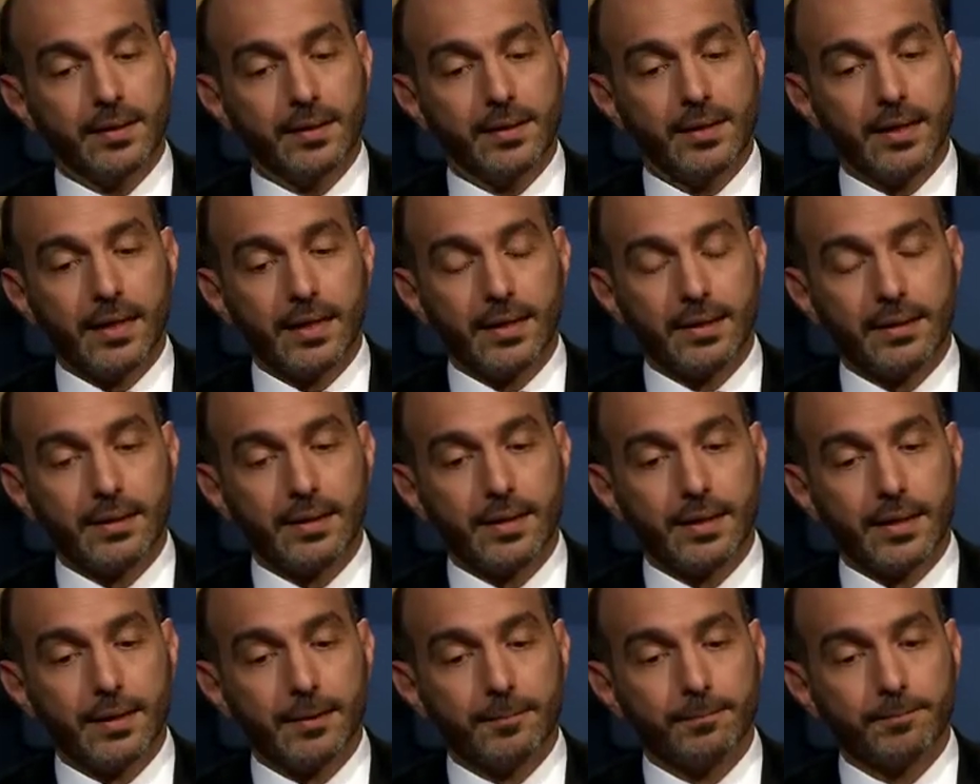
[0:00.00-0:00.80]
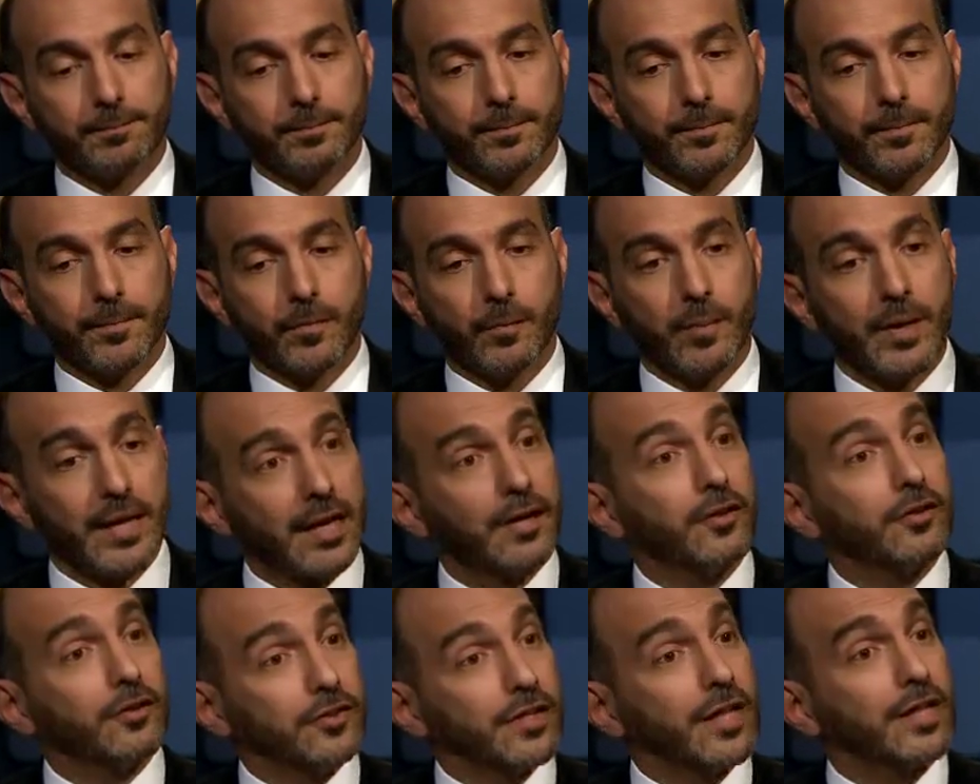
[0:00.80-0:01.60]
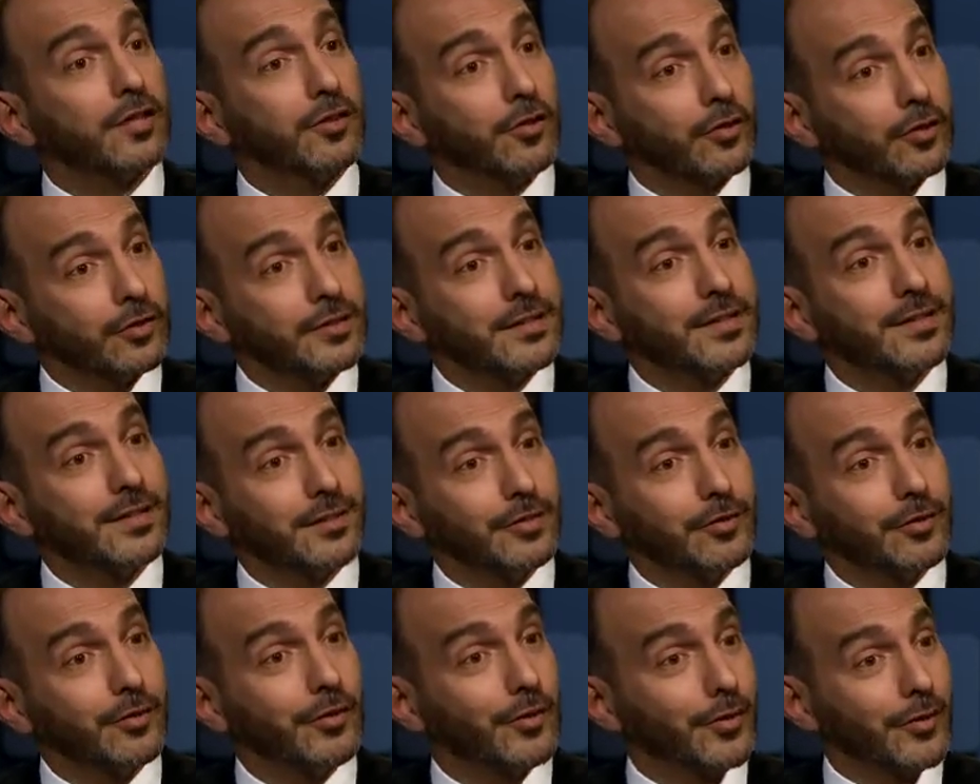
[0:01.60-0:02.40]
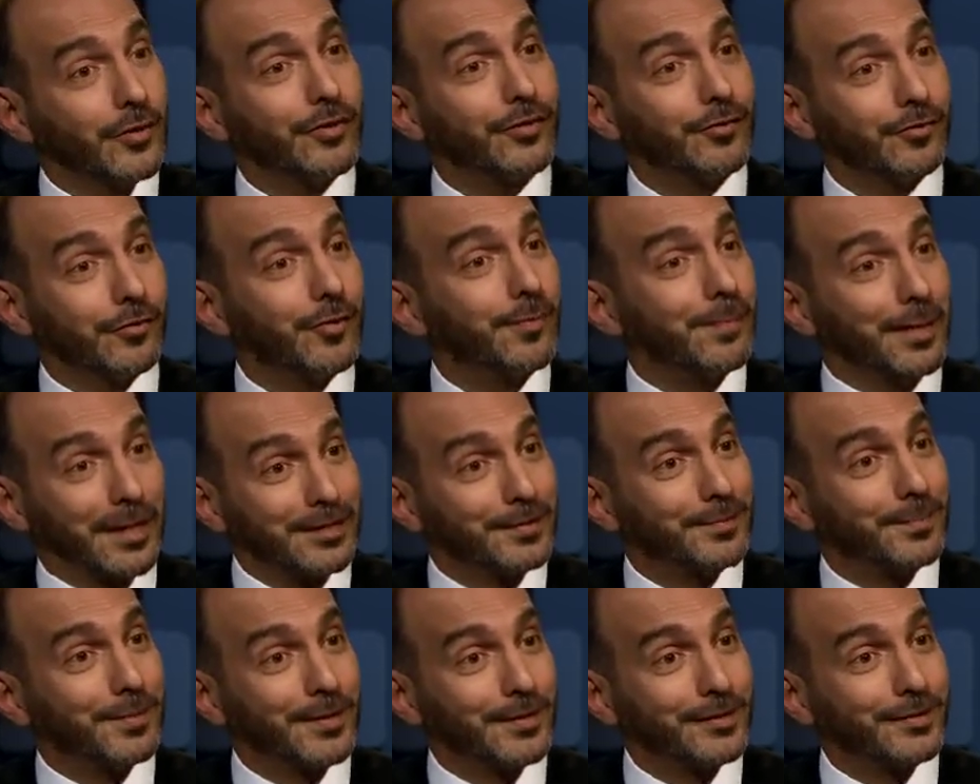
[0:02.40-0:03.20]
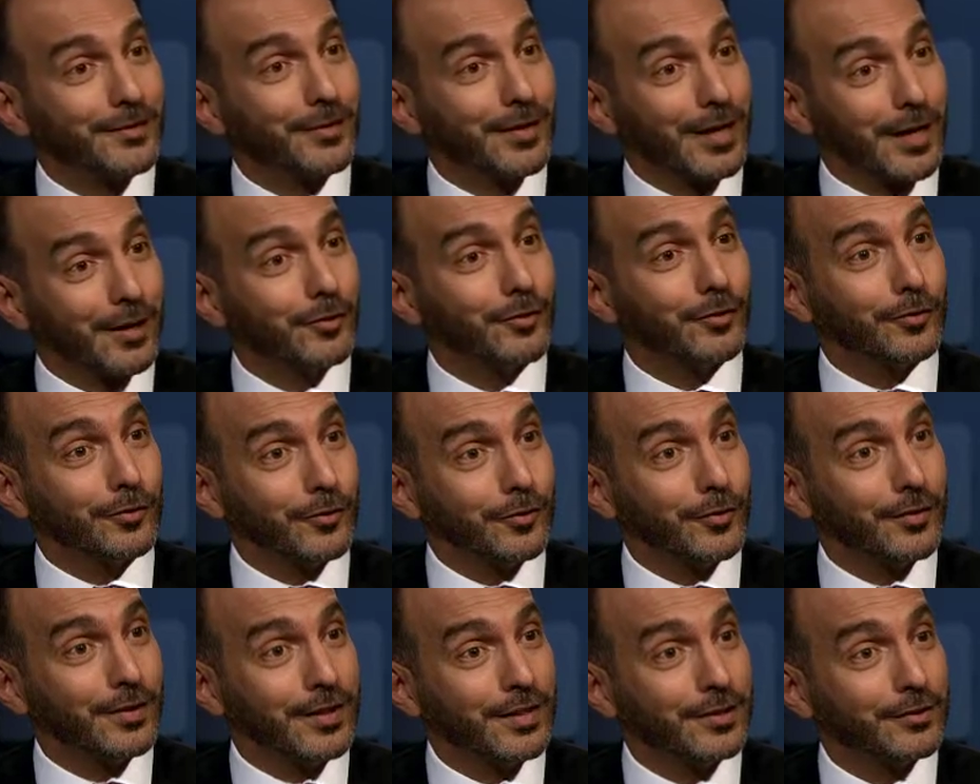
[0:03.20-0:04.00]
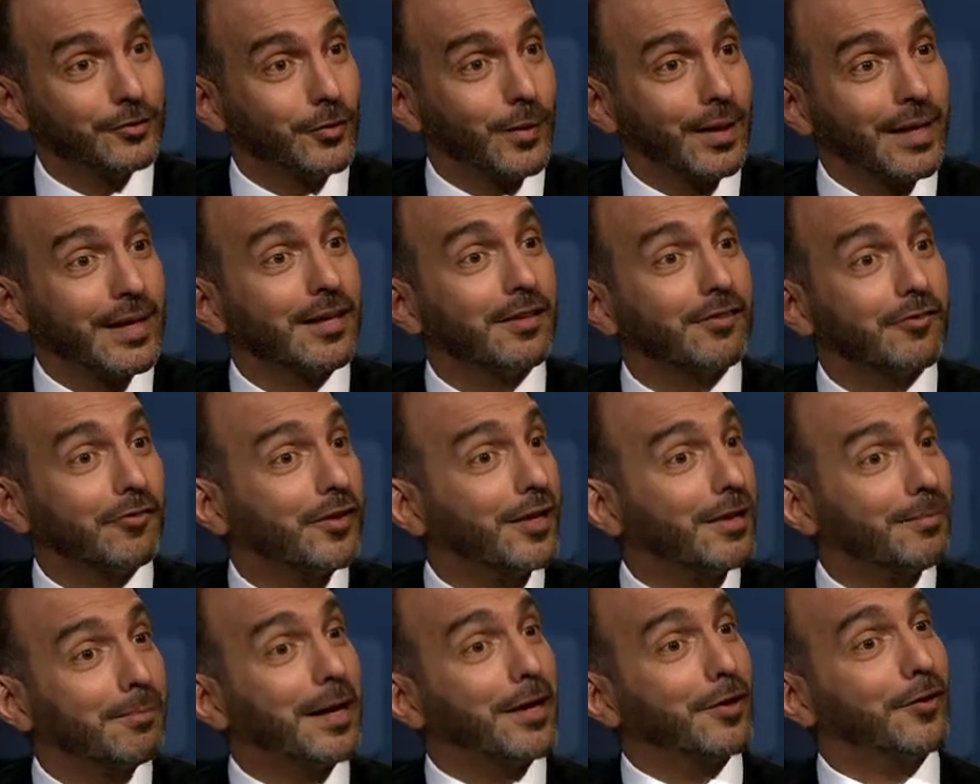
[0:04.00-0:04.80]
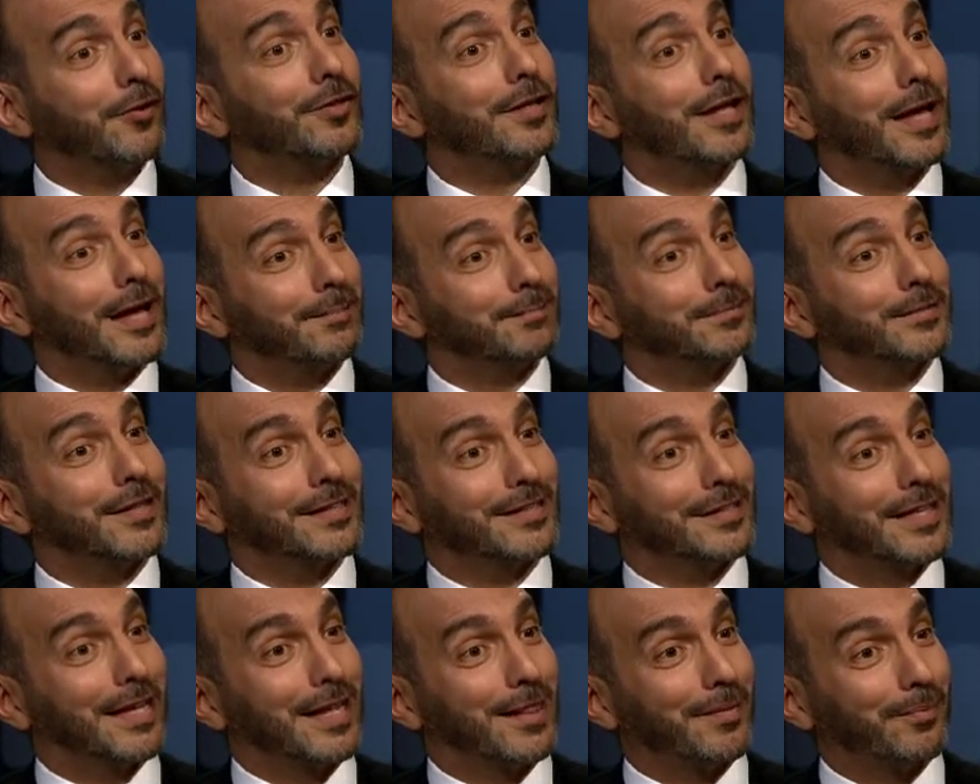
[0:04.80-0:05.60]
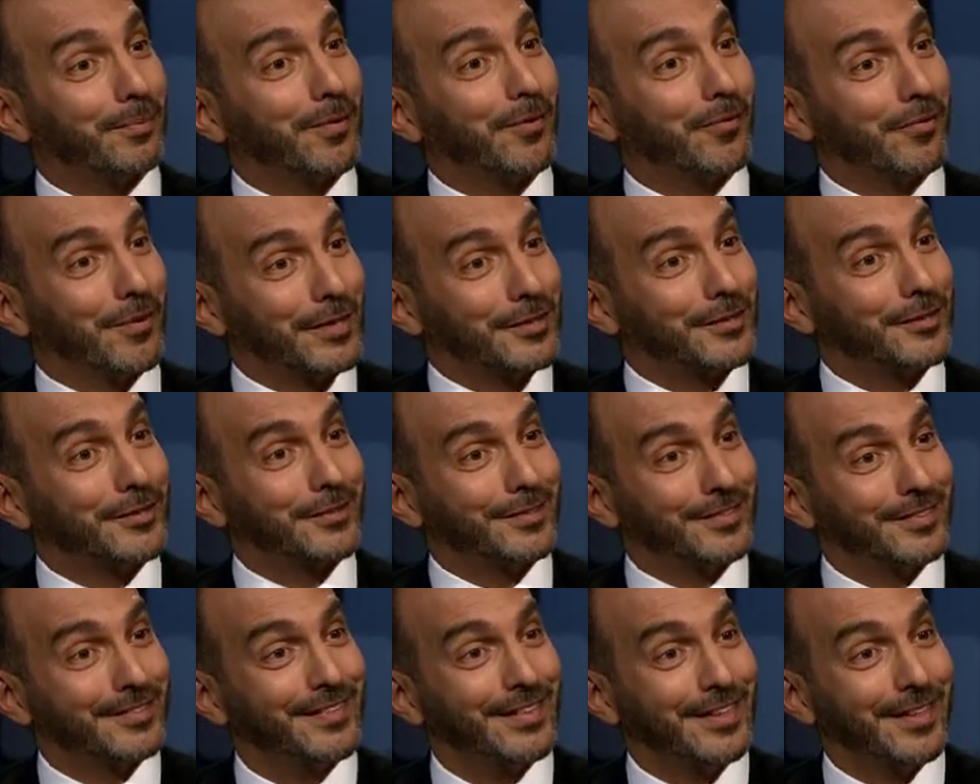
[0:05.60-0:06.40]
that um, we can use technology to learn from experts on how to do this, so I can fill my own gaps as a health professional.